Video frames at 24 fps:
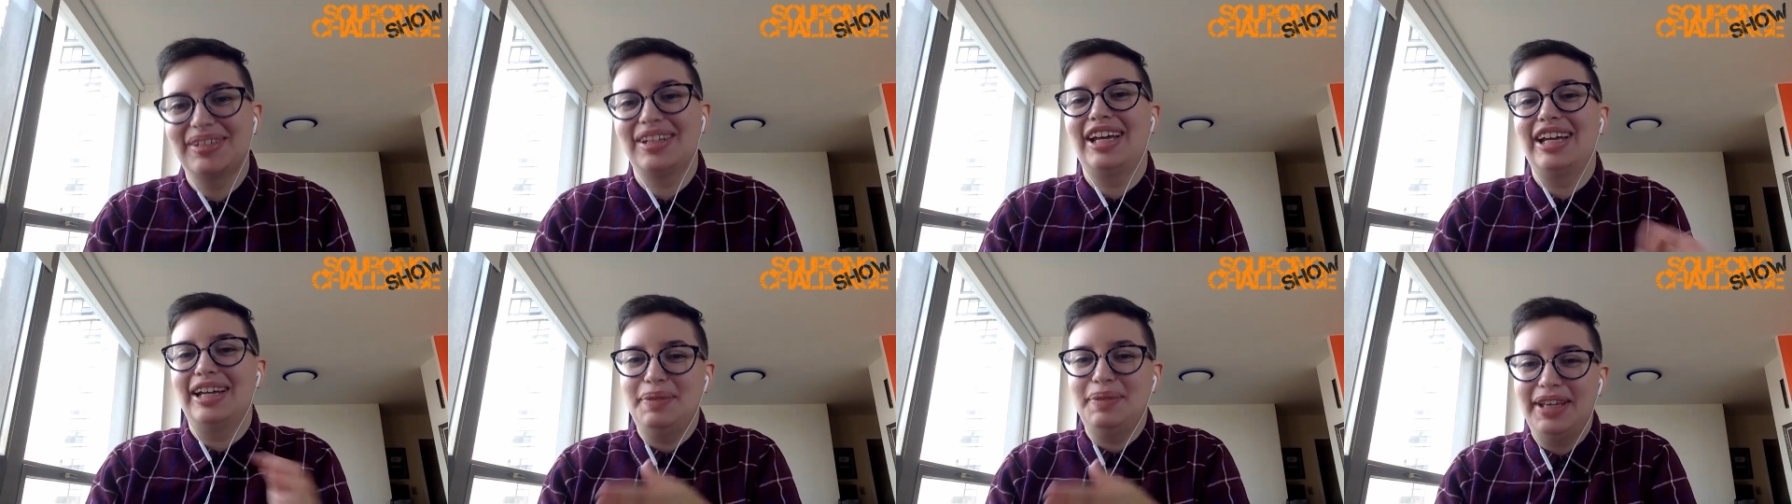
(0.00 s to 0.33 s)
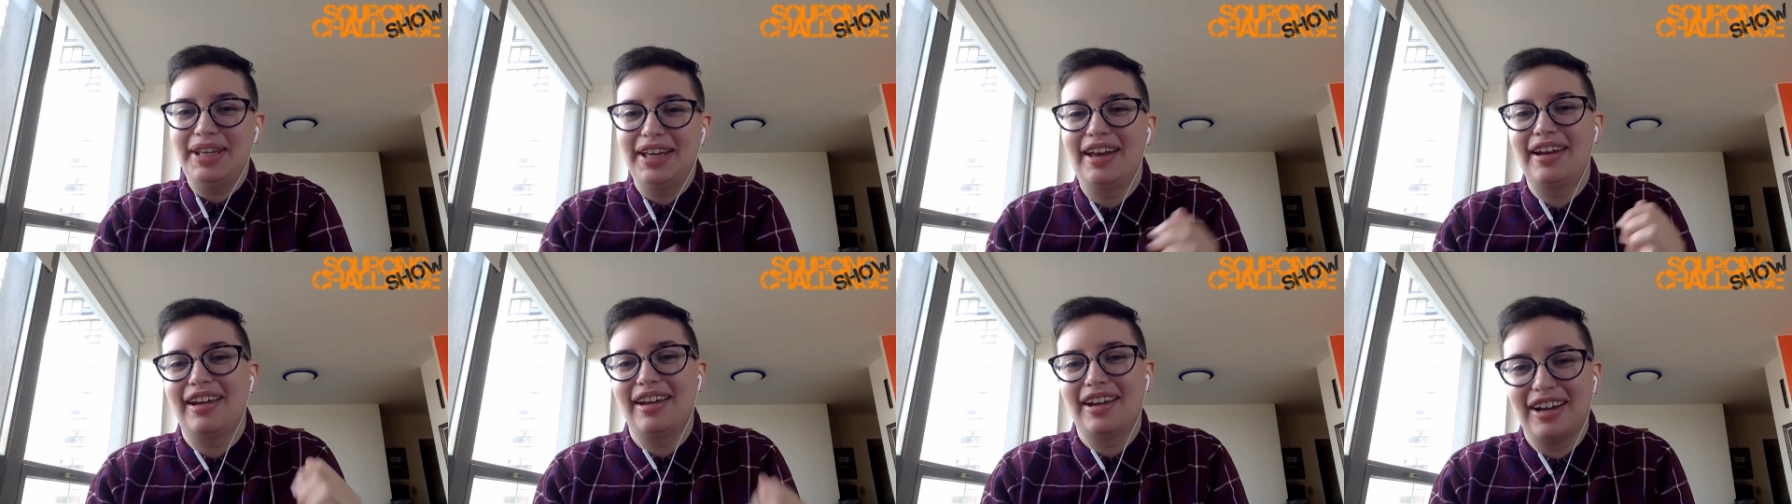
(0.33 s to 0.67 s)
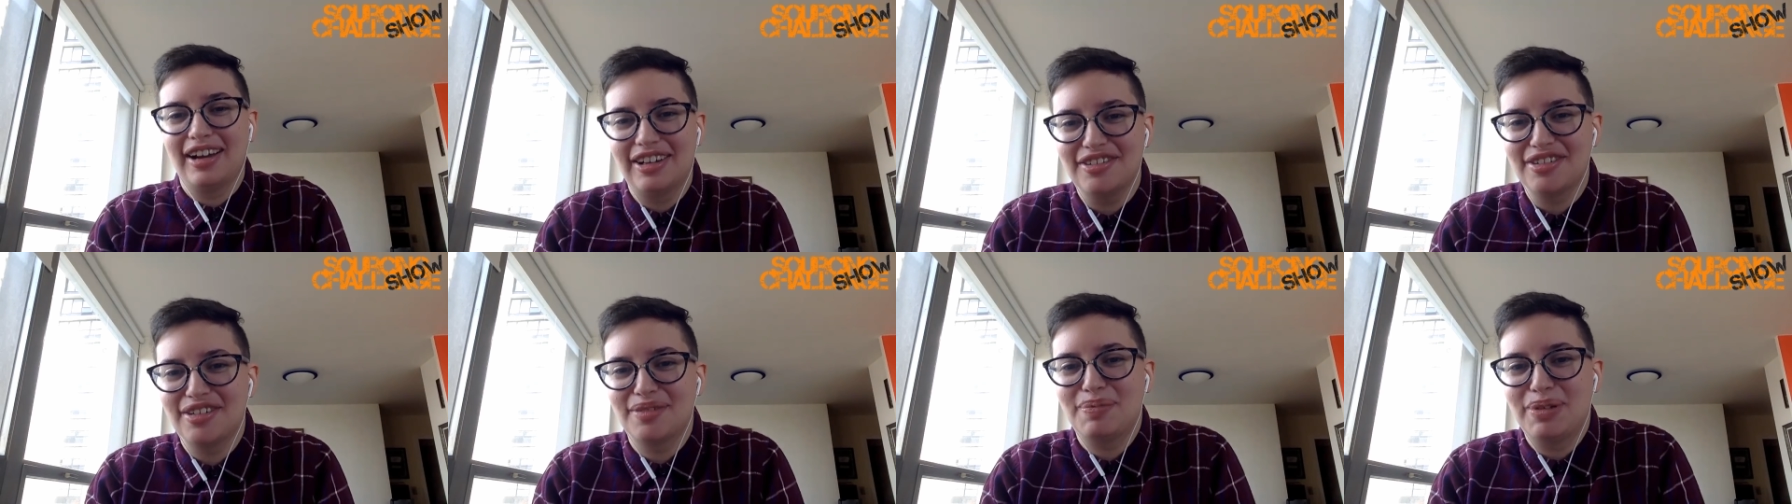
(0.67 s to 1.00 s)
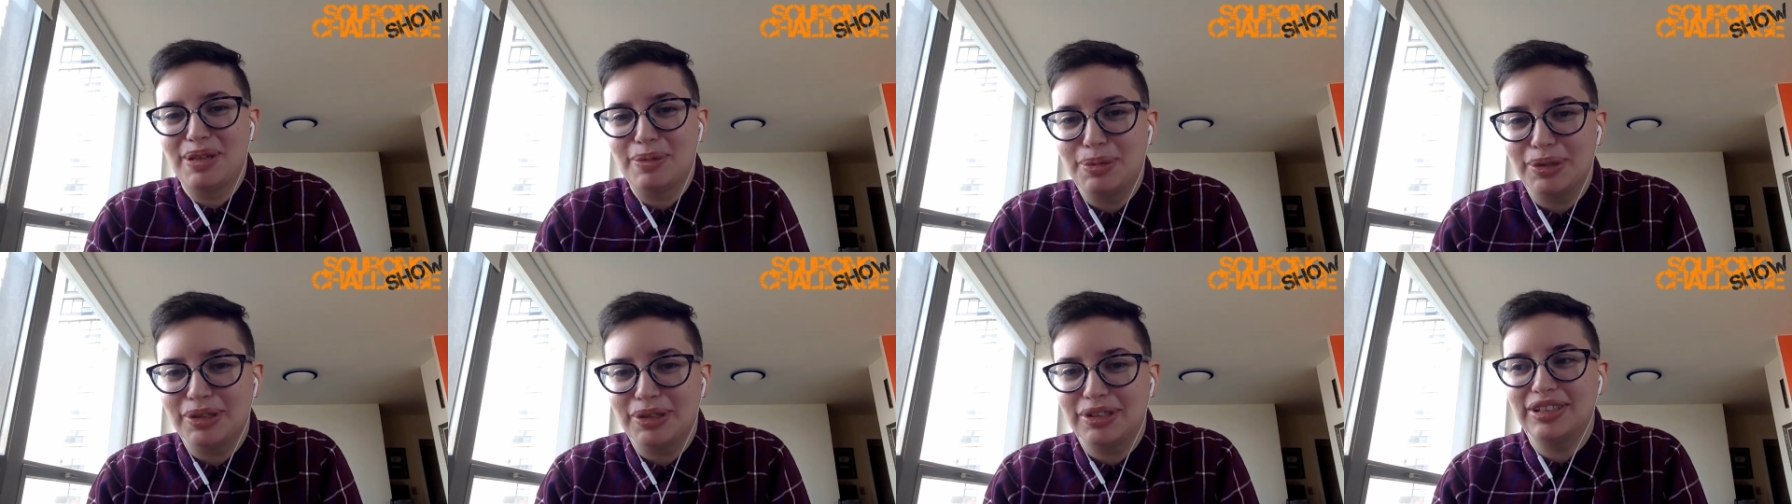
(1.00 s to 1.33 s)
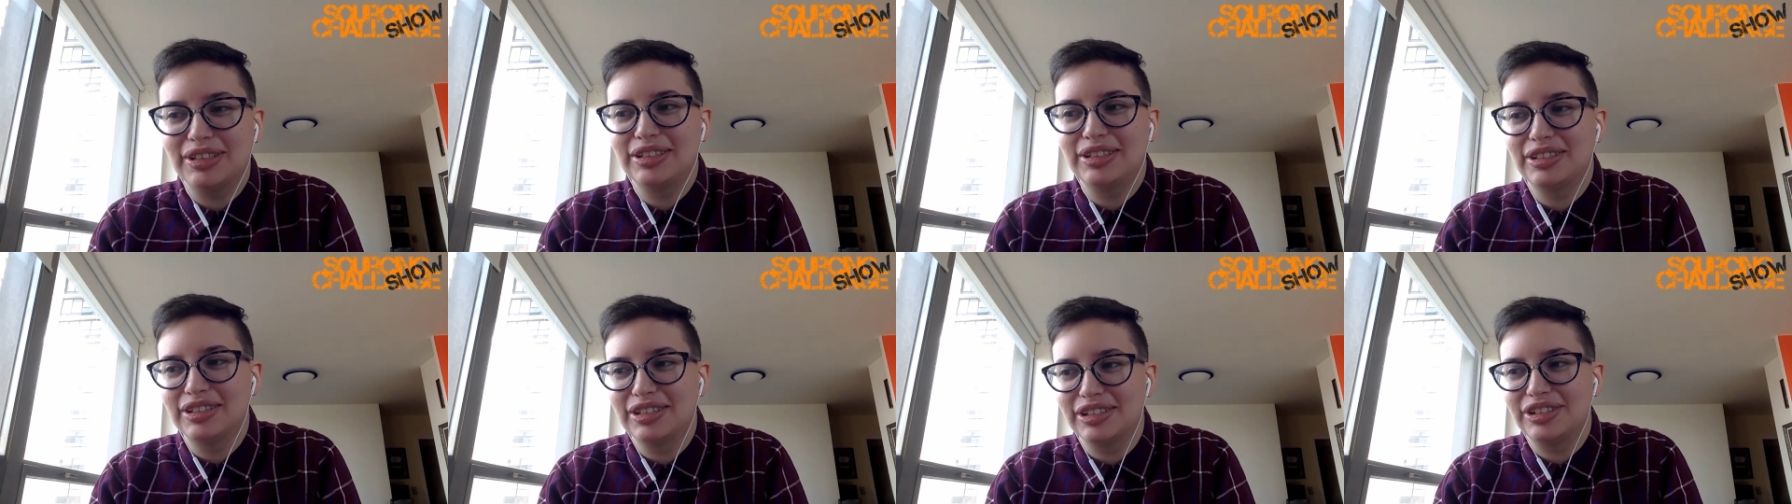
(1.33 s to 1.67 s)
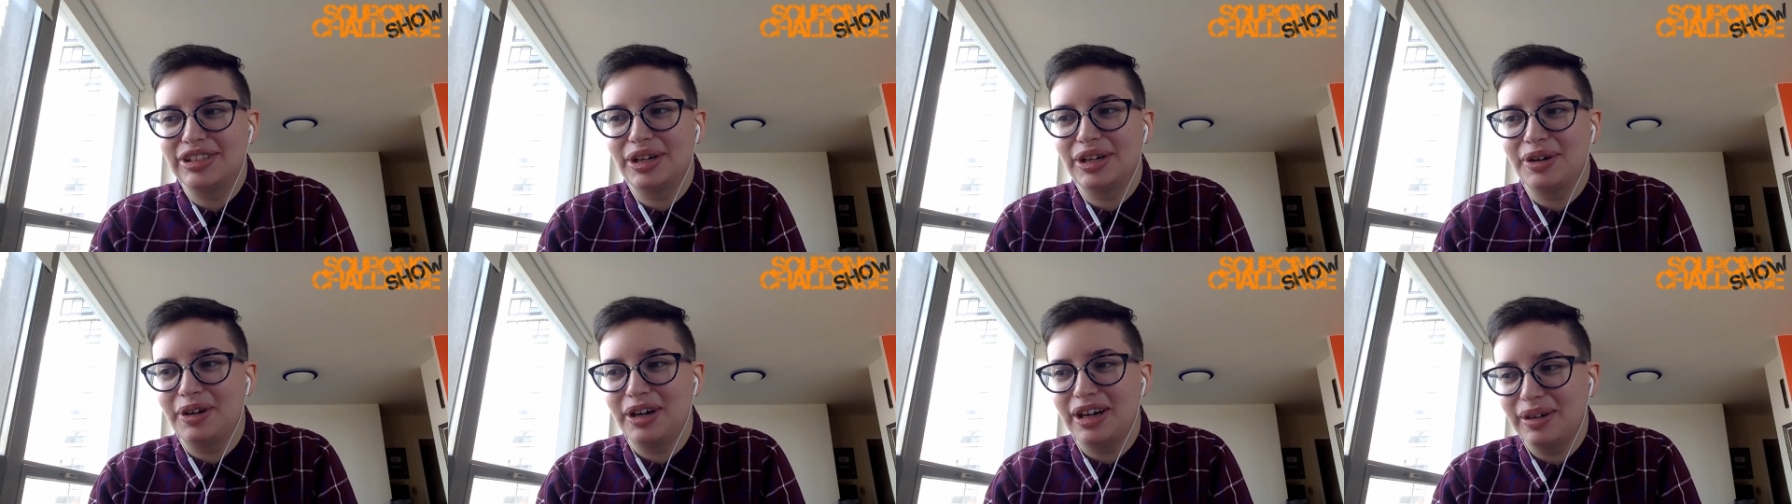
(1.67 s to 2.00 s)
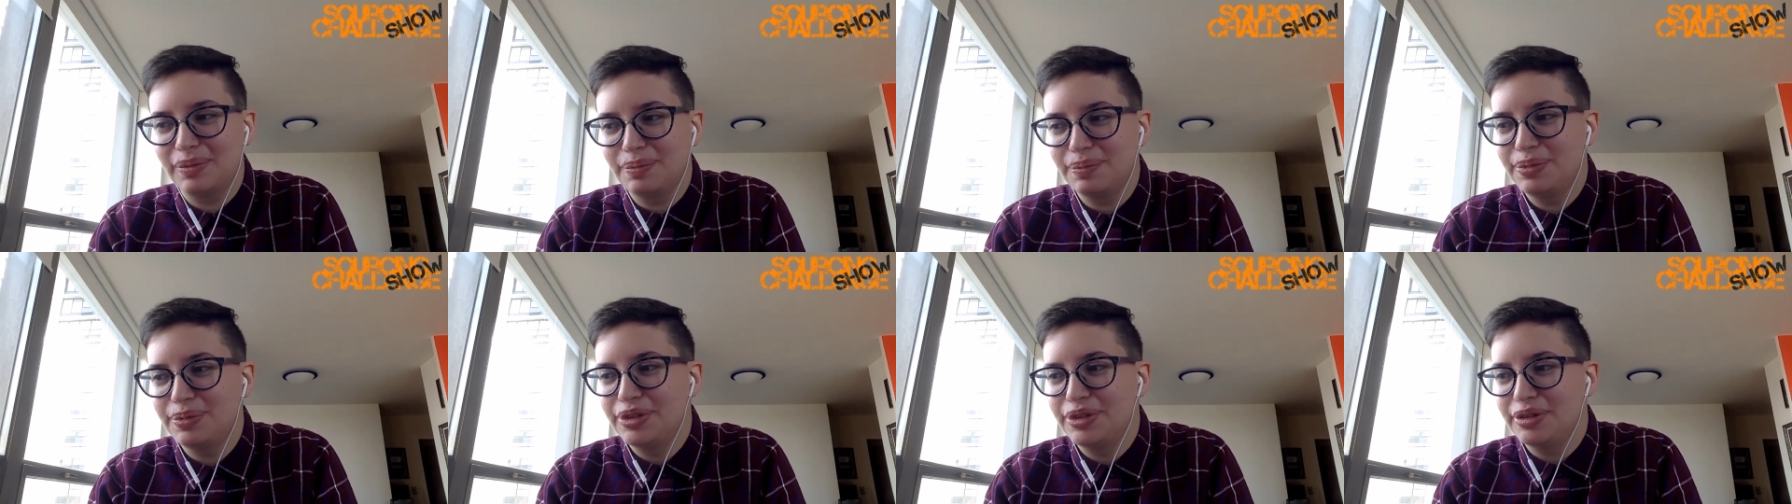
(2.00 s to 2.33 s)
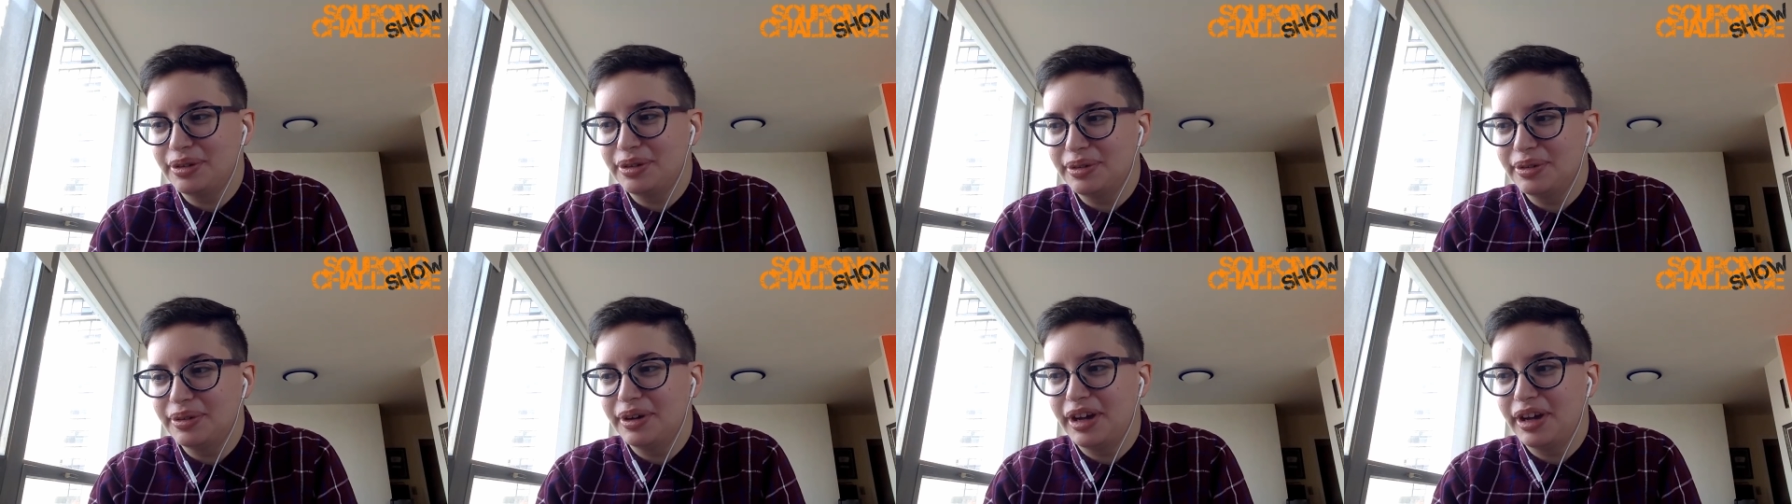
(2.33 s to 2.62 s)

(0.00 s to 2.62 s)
to reliably getting 100 people to show up